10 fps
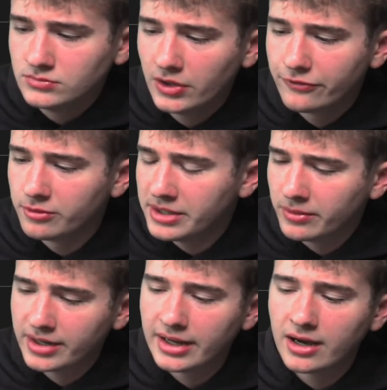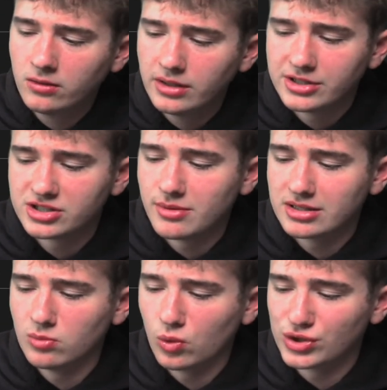for me right now, it just
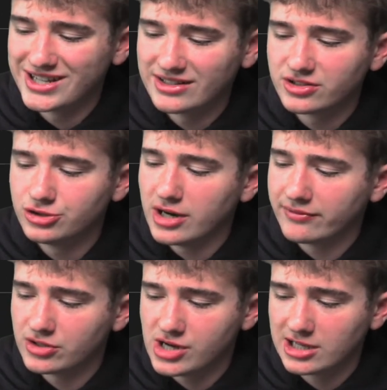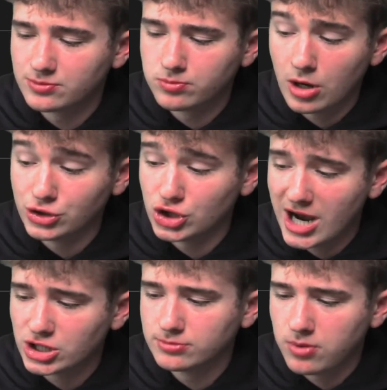makes more sense to draft a
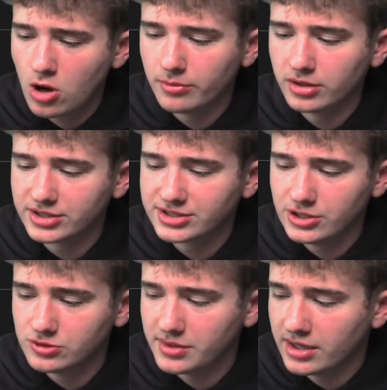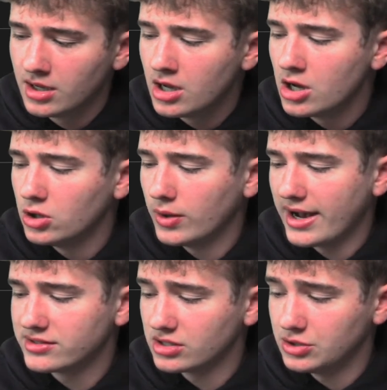Josh Palmer, who
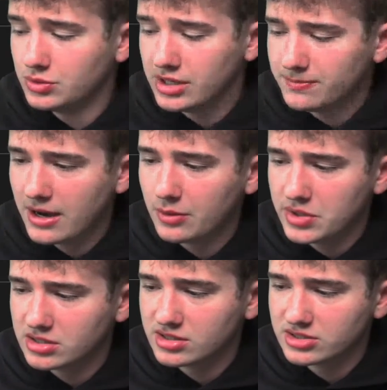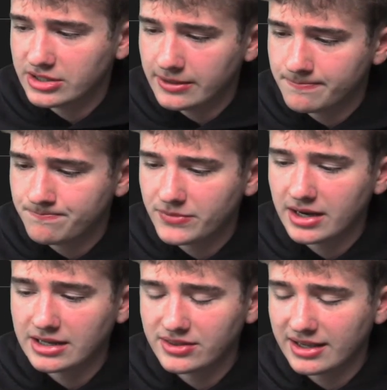has a unique bye week to this team,
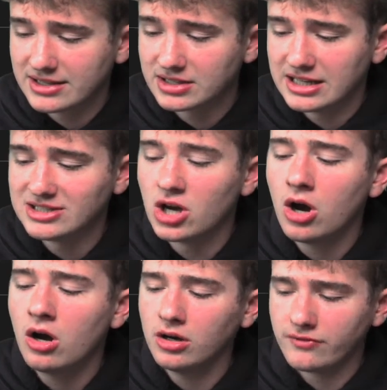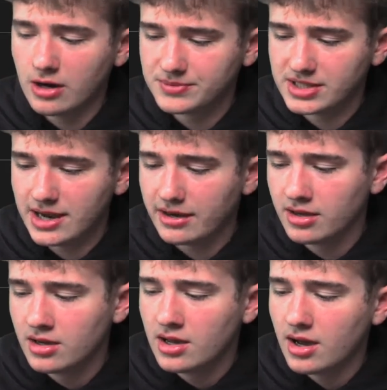and I think has a ton of upside.
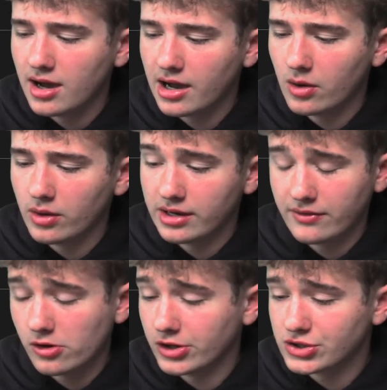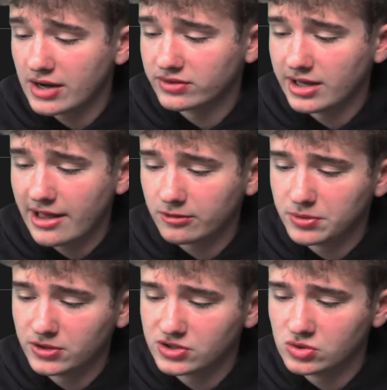And I've already drafted Alec
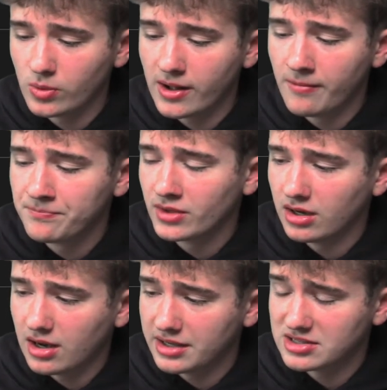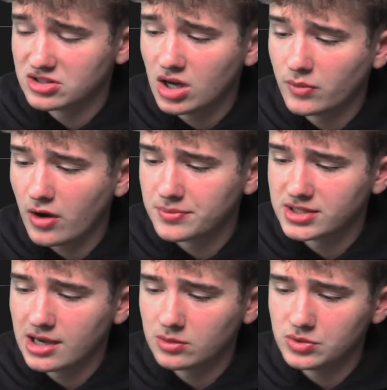Pierce as well. He has a ton of
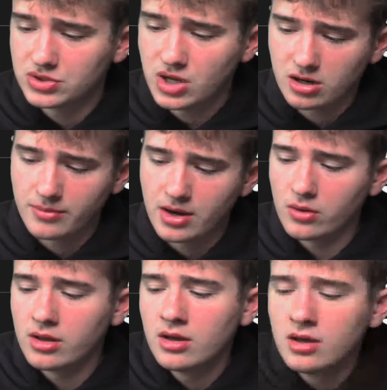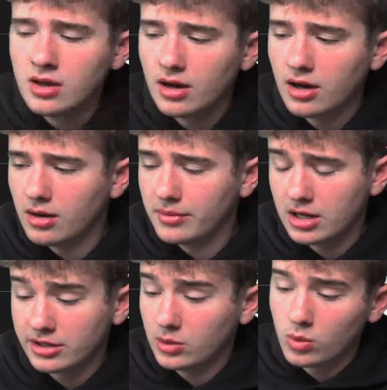upside when you talk about, and
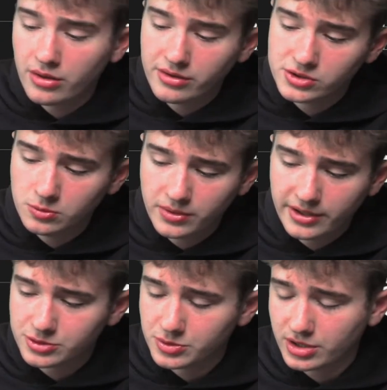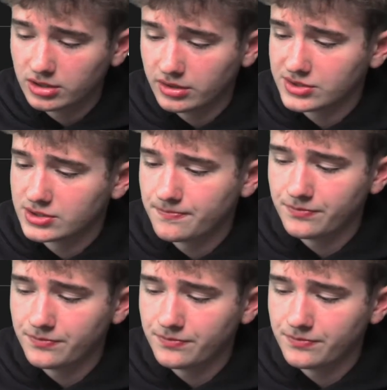I'll get one of those 2 players regardless.